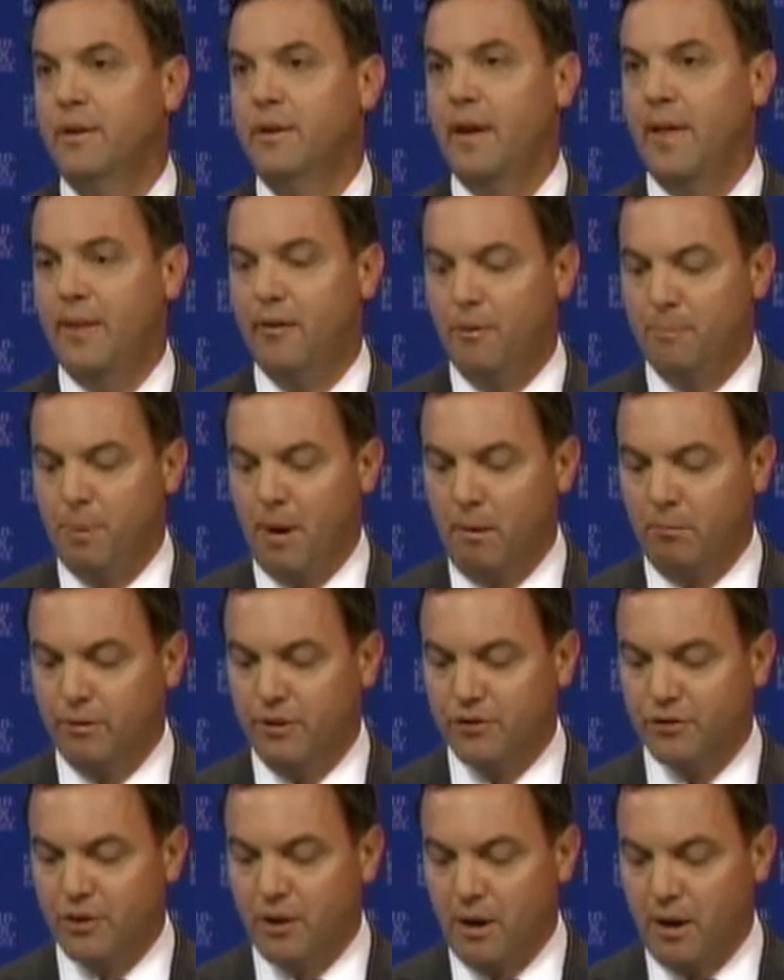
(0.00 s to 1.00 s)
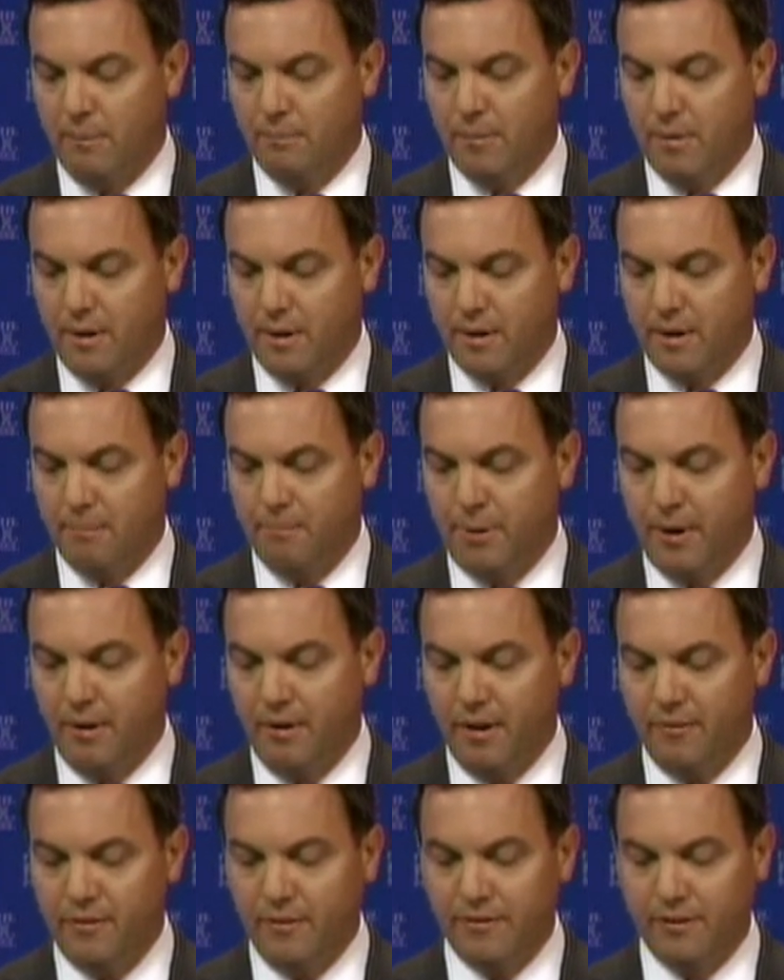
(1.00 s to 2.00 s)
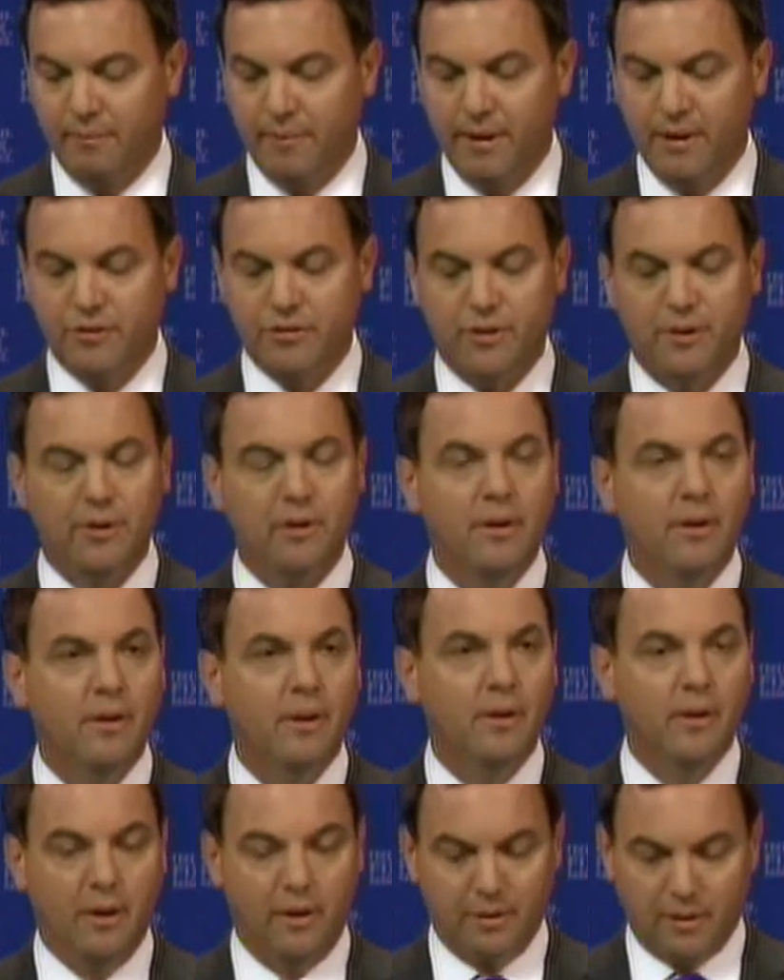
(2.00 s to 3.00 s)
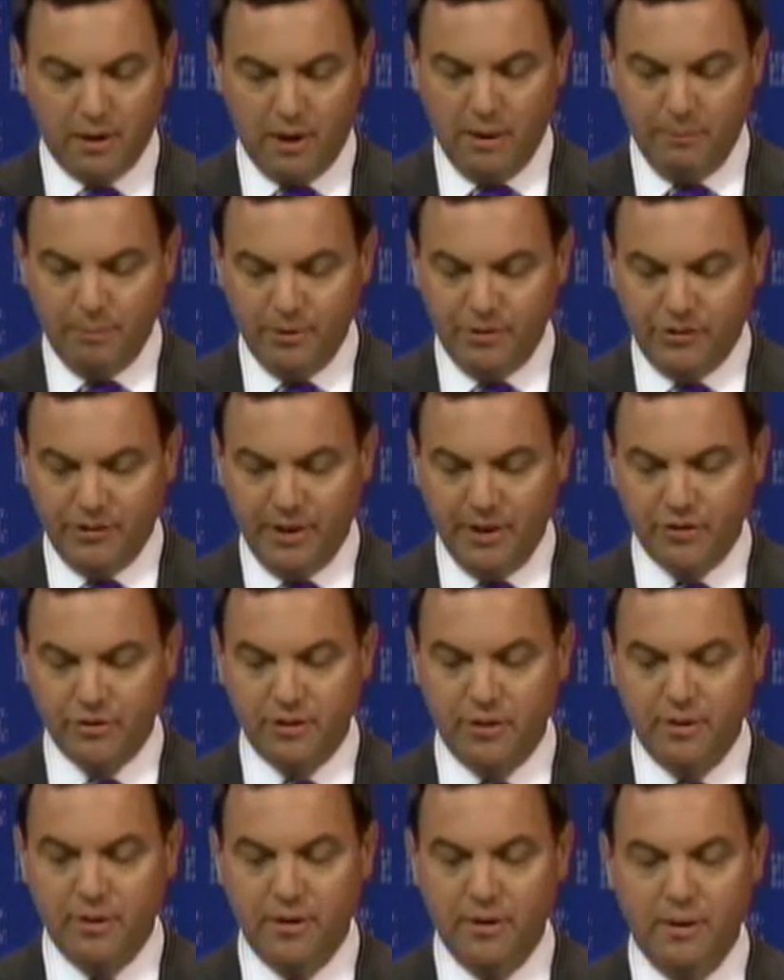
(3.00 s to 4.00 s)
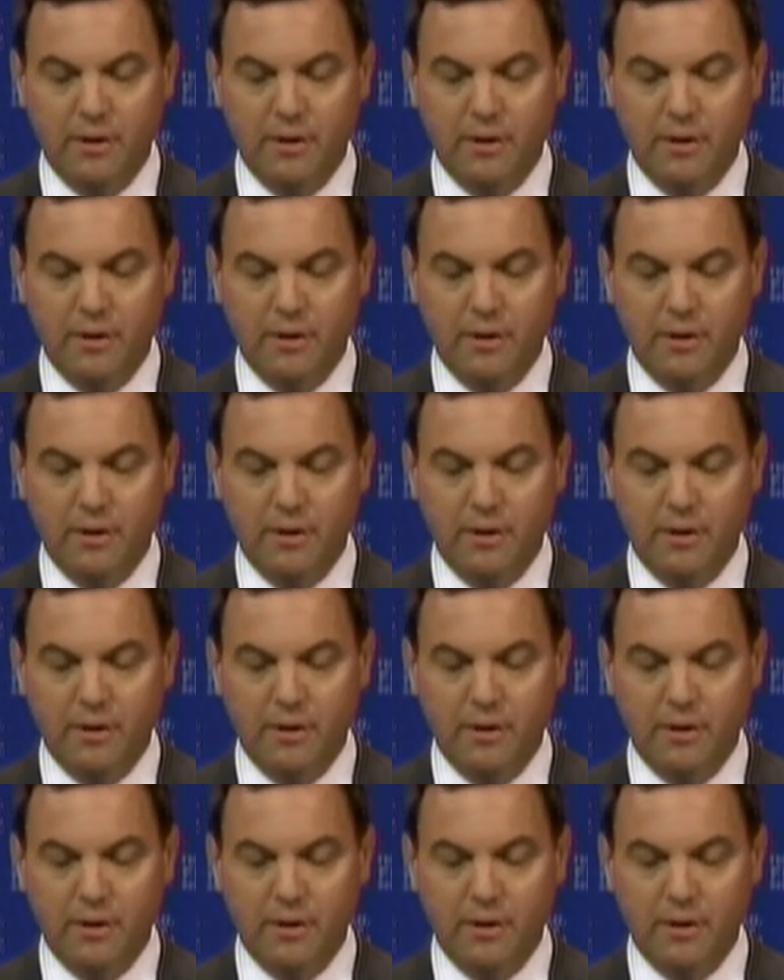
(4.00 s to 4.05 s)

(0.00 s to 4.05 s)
and they would publish comparative information on compensation,